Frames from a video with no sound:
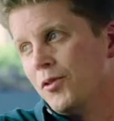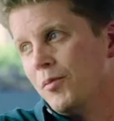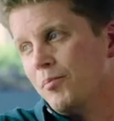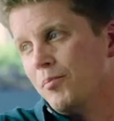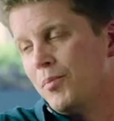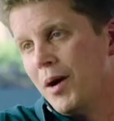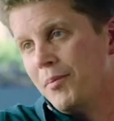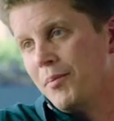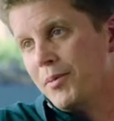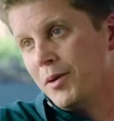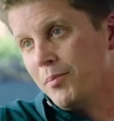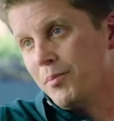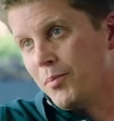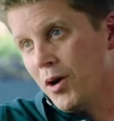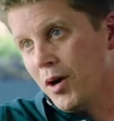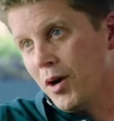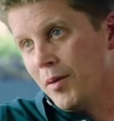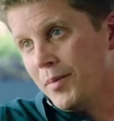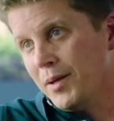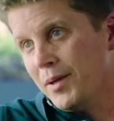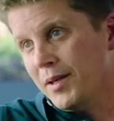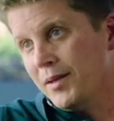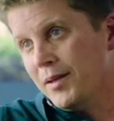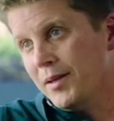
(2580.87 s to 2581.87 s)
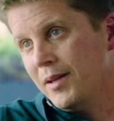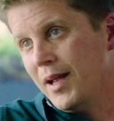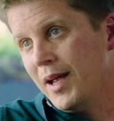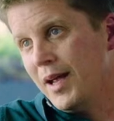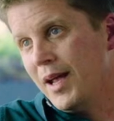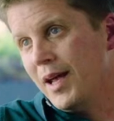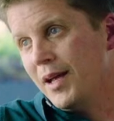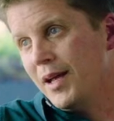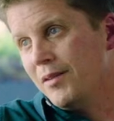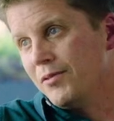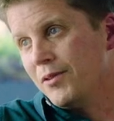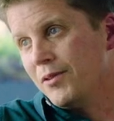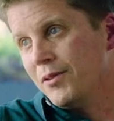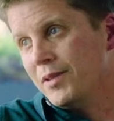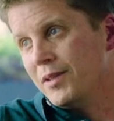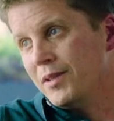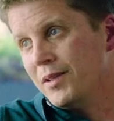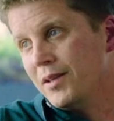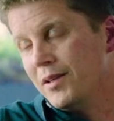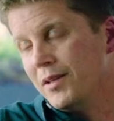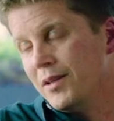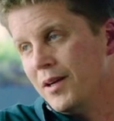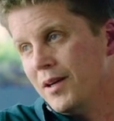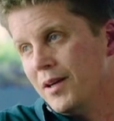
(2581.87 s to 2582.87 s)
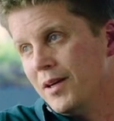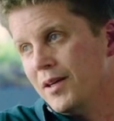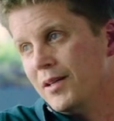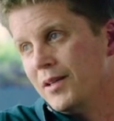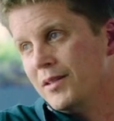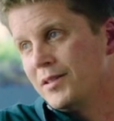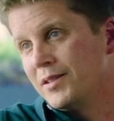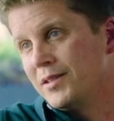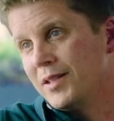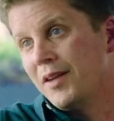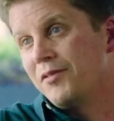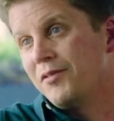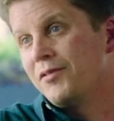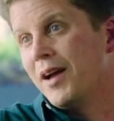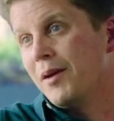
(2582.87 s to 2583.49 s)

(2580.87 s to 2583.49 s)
the puppet department and for the uh, set